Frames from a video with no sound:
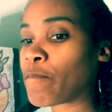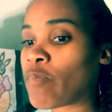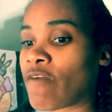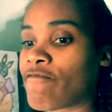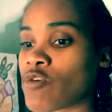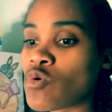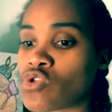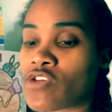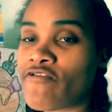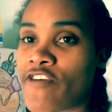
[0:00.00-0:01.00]

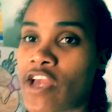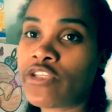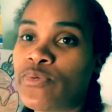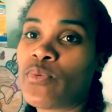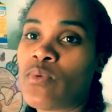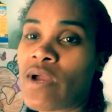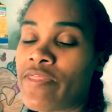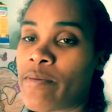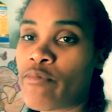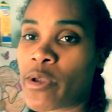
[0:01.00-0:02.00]
fruits and veg when
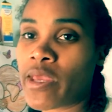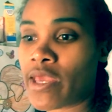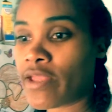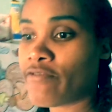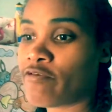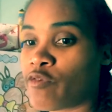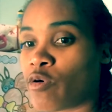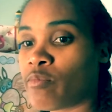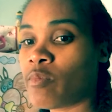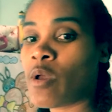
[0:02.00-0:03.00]
they bring it in
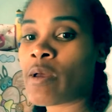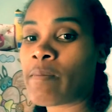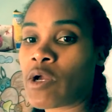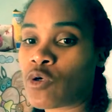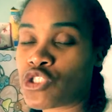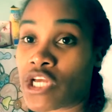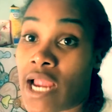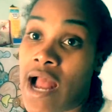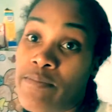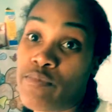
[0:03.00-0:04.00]
from, because you
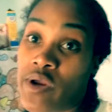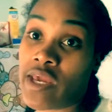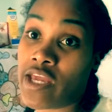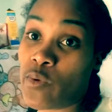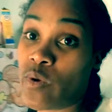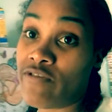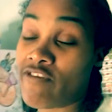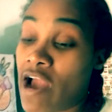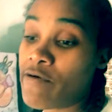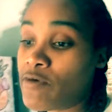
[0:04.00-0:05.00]
can bring it in with
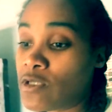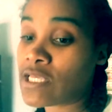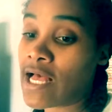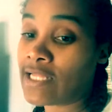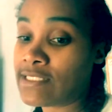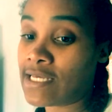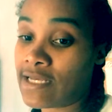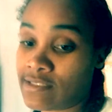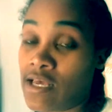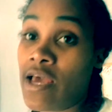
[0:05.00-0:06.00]
virus, and
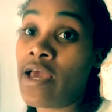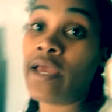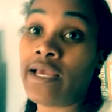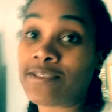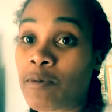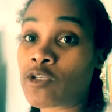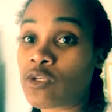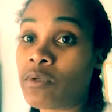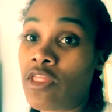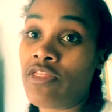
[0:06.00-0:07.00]
yes, it's
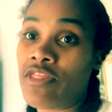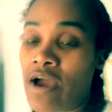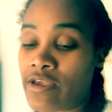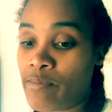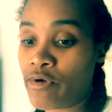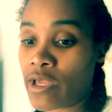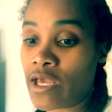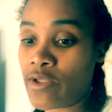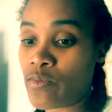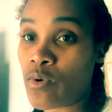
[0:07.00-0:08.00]
possible that you bring it
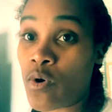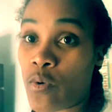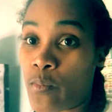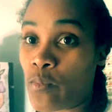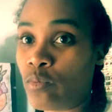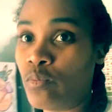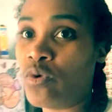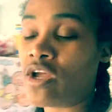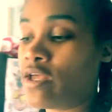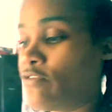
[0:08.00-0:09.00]
in
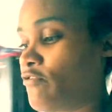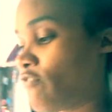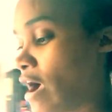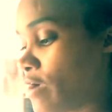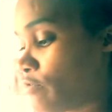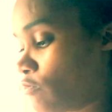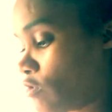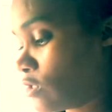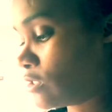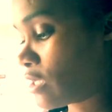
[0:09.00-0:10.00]
with
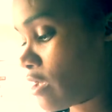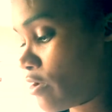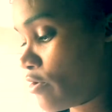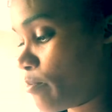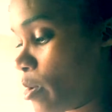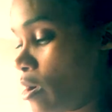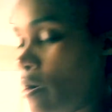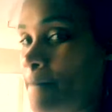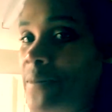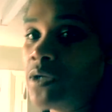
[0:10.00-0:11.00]
virus,
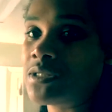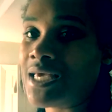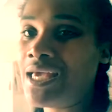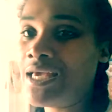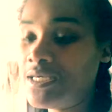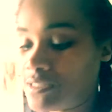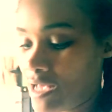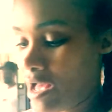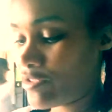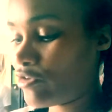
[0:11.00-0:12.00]
but it is
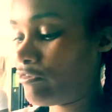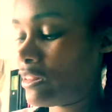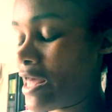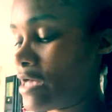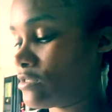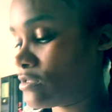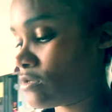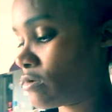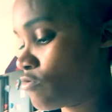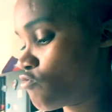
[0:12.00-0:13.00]
kind of less
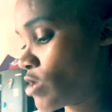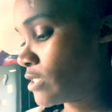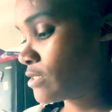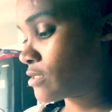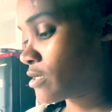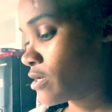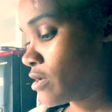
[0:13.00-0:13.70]
risk